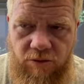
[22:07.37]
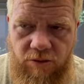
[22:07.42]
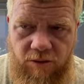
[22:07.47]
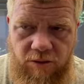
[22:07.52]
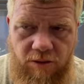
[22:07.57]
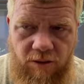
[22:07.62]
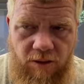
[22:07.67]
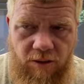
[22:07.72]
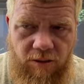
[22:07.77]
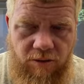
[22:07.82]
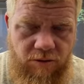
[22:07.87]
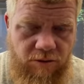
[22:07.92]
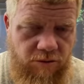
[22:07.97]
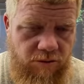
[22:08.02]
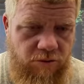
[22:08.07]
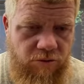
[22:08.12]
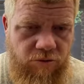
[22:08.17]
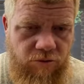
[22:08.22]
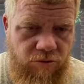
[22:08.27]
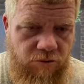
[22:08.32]
or to
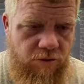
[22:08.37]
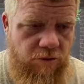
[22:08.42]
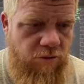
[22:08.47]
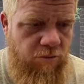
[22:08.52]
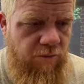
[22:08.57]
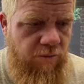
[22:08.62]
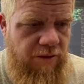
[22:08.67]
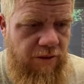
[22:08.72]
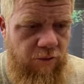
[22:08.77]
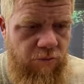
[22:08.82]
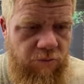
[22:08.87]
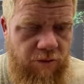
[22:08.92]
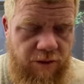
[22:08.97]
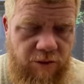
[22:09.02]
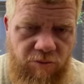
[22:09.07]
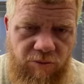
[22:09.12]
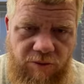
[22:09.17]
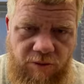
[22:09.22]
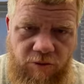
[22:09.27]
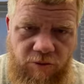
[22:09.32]
screw you, we don't want
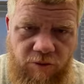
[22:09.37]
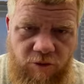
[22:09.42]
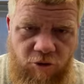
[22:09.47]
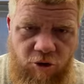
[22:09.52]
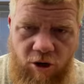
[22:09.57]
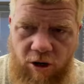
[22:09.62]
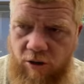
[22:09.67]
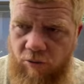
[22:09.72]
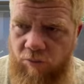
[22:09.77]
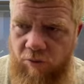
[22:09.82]
to renew the charter.